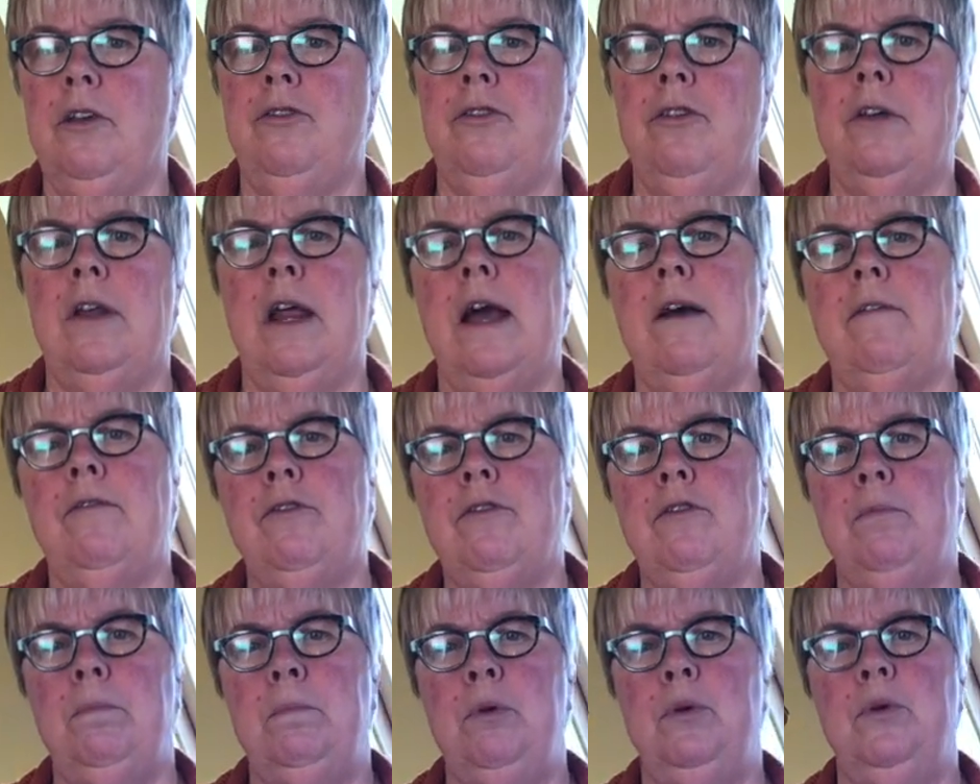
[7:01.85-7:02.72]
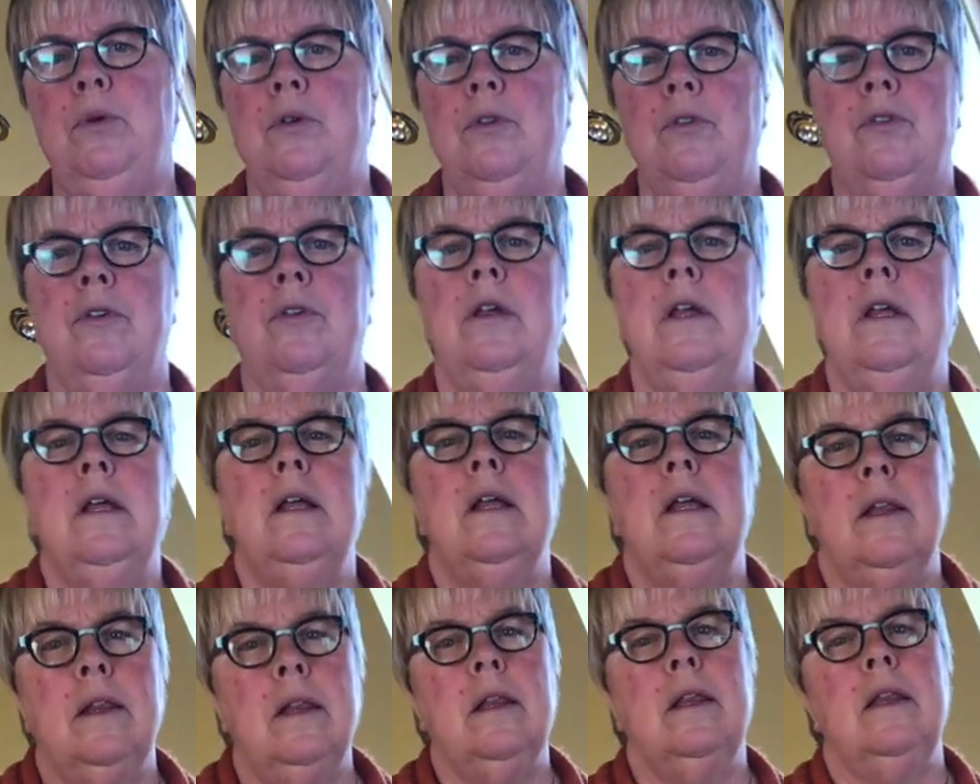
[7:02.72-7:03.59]
should have to put
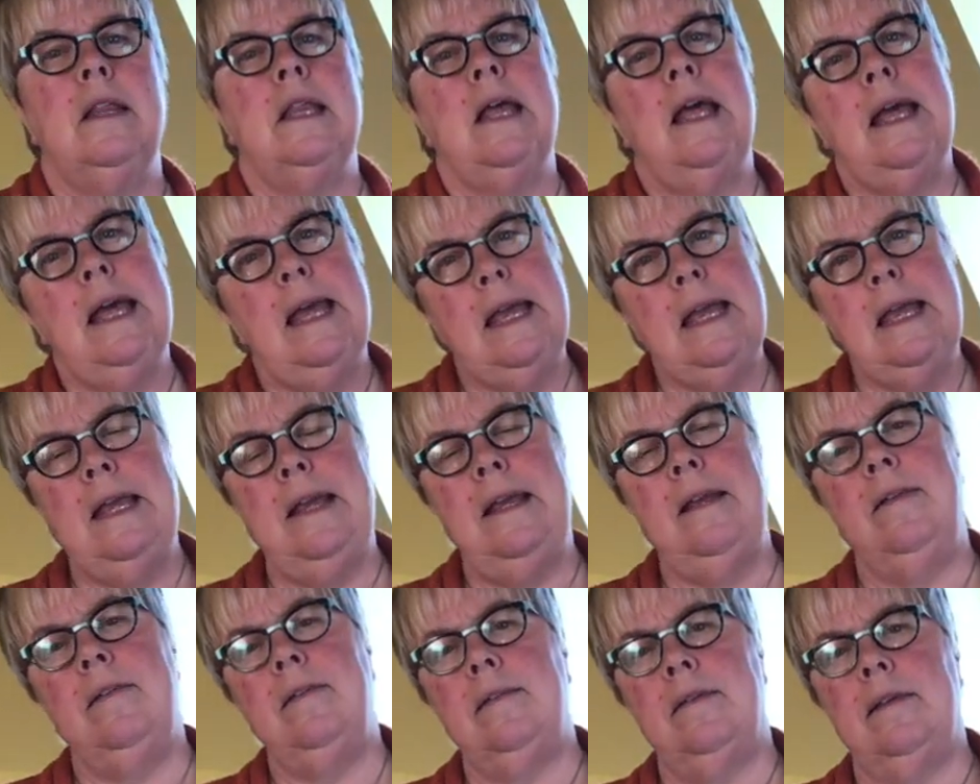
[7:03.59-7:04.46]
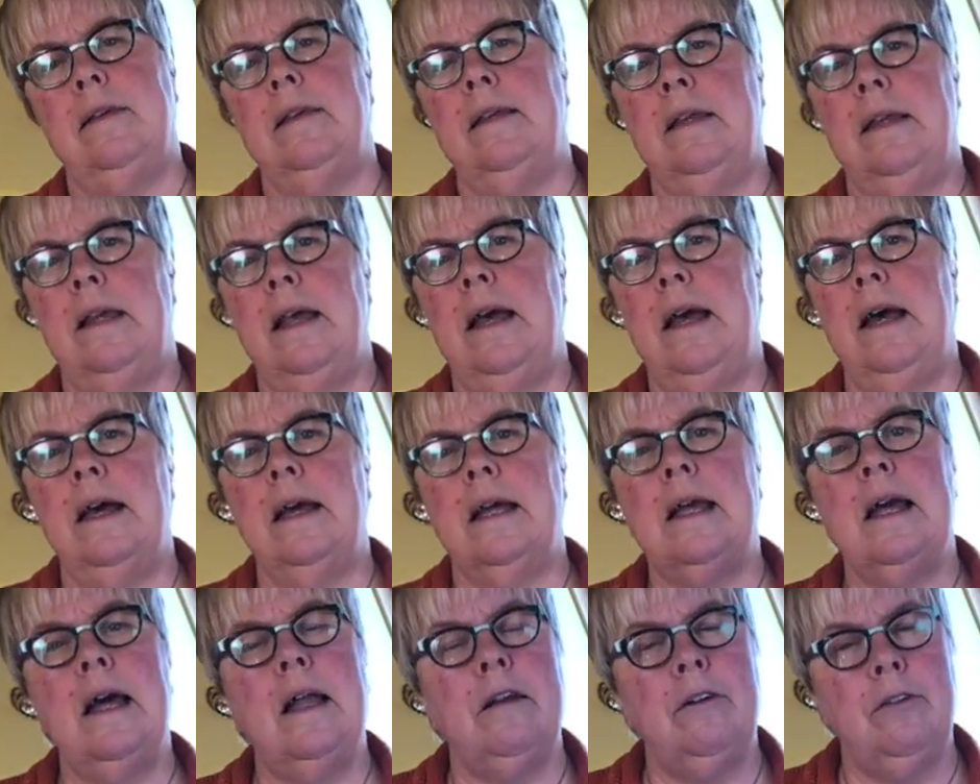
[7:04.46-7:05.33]
that there is
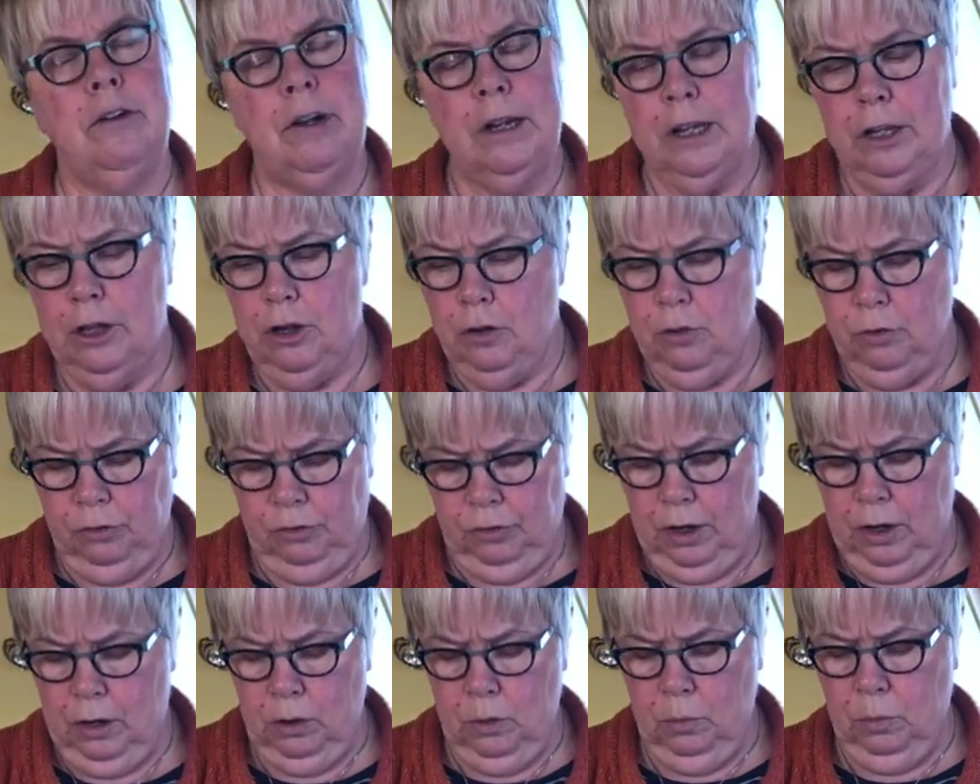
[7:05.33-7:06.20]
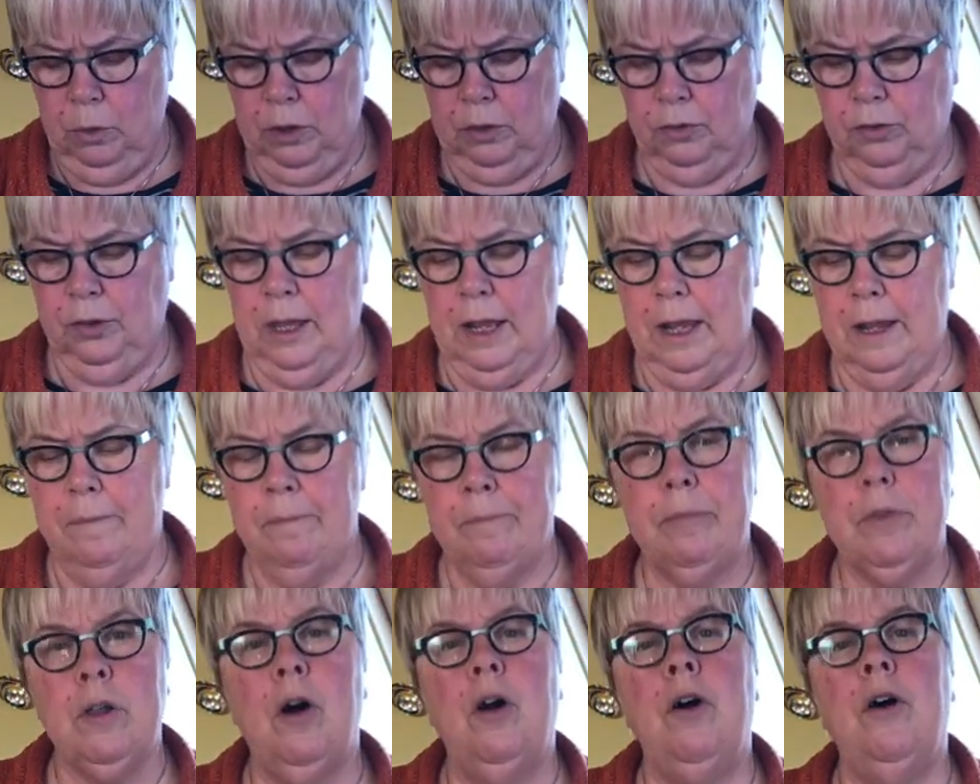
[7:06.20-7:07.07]
colouring used in the whiskey
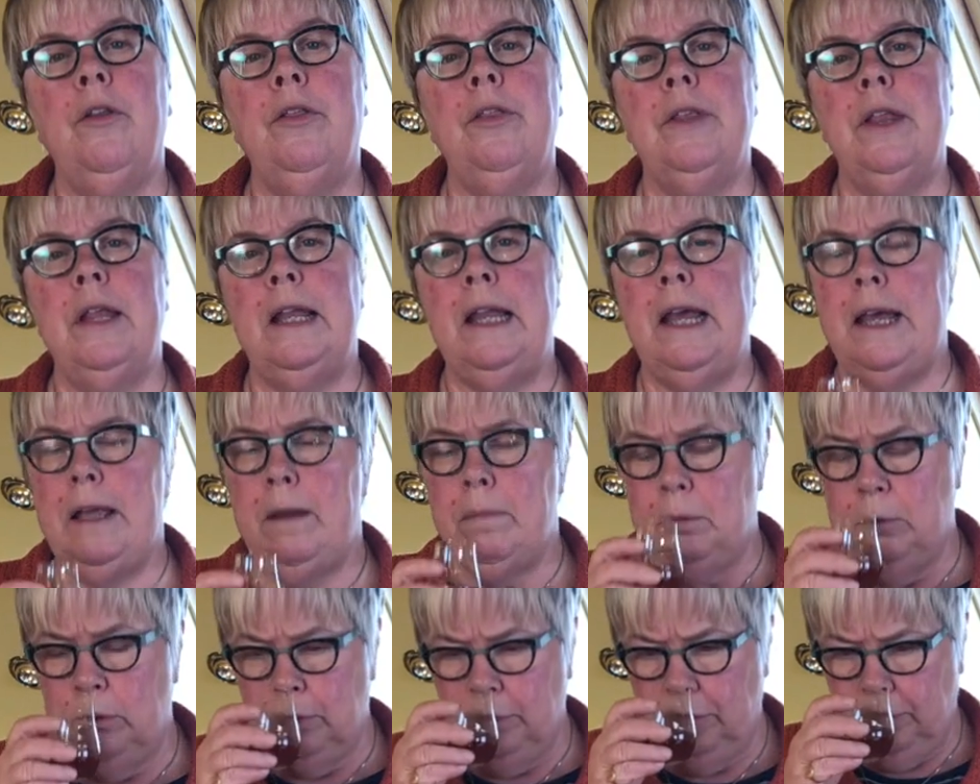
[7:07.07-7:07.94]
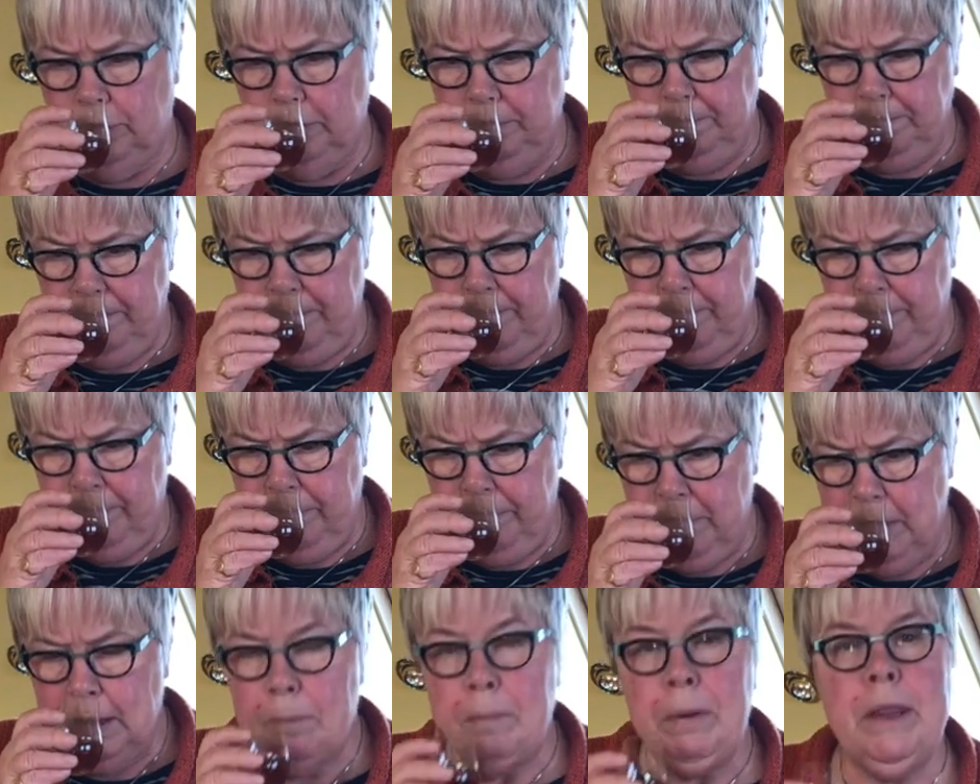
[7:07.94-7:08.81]
on the labels.
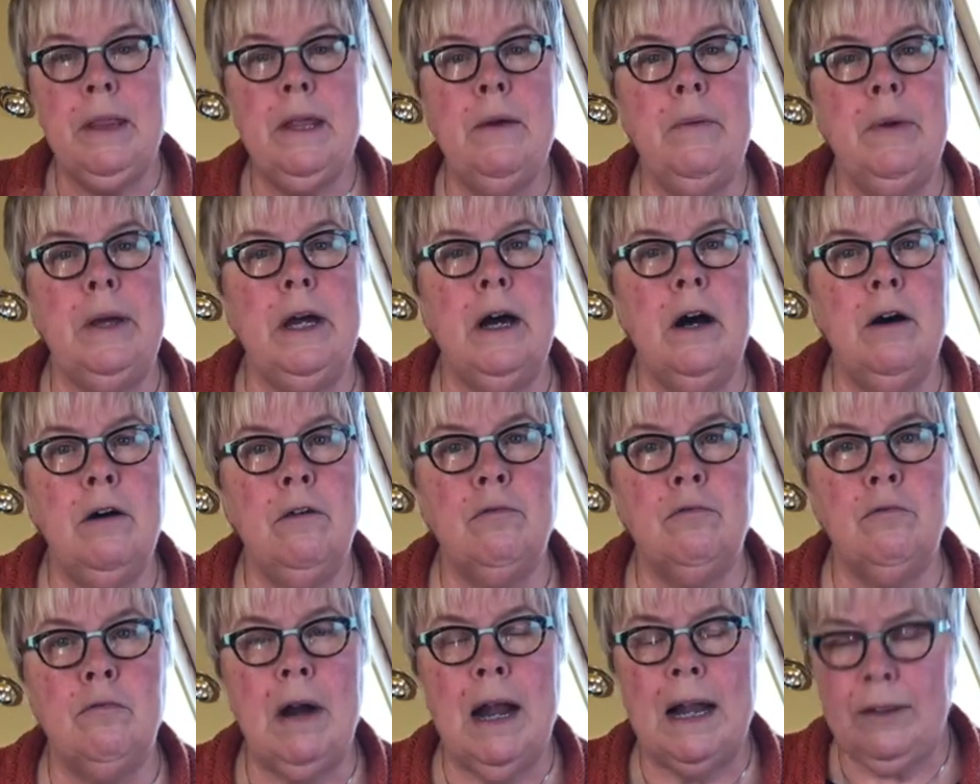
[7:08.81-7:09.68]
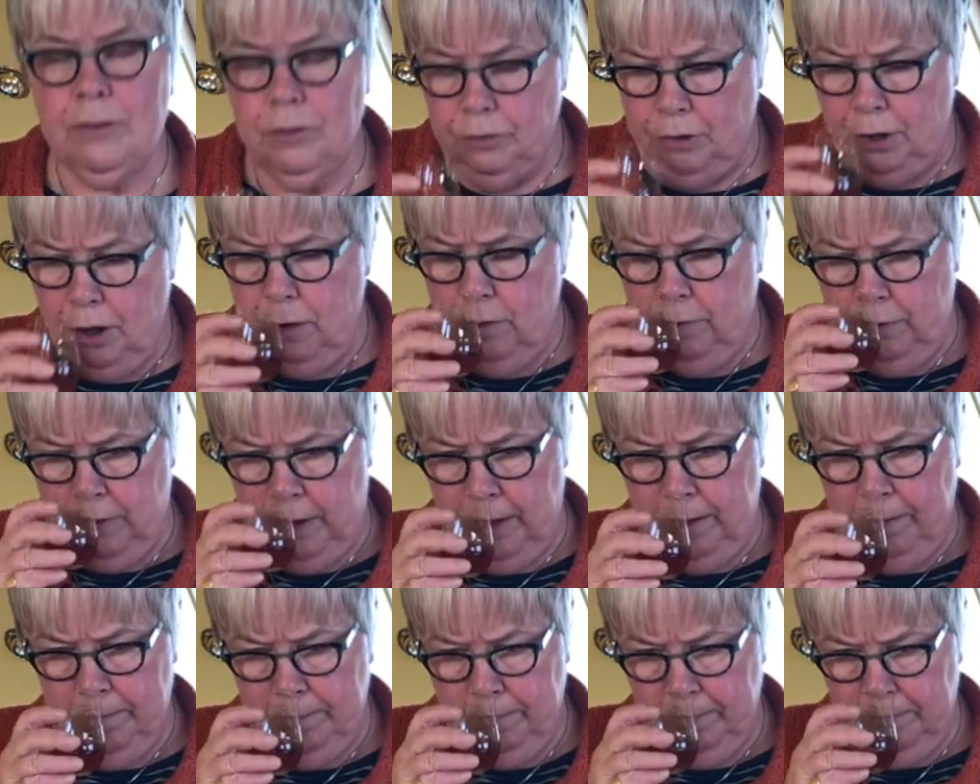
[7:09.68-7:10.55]
But there we are, rant
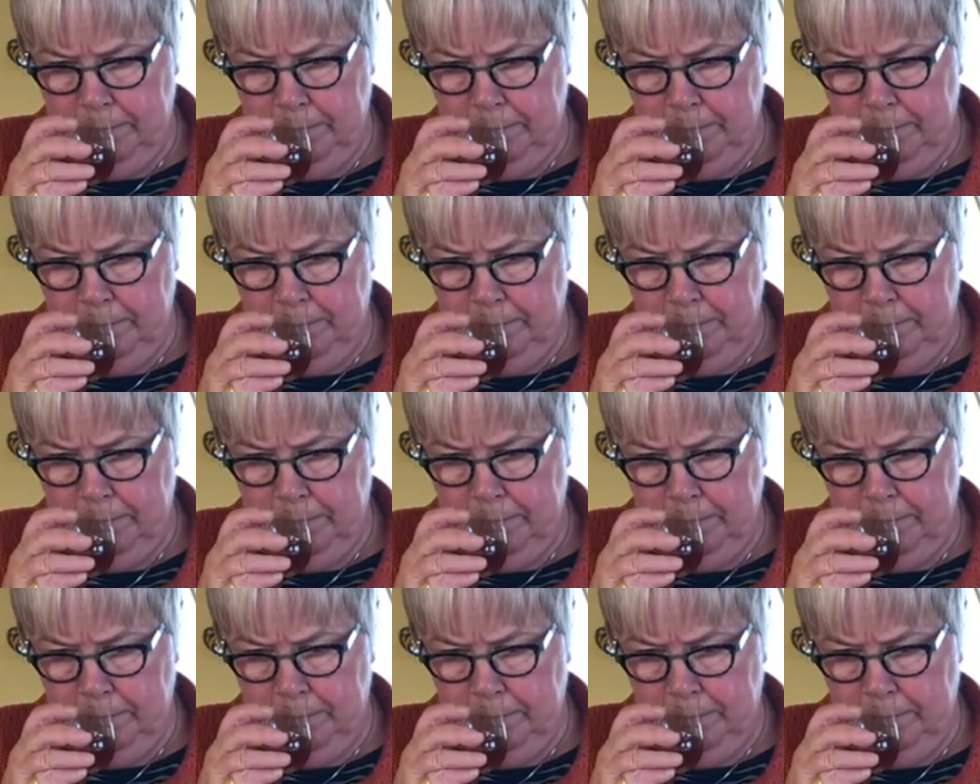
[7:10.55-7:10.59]
over.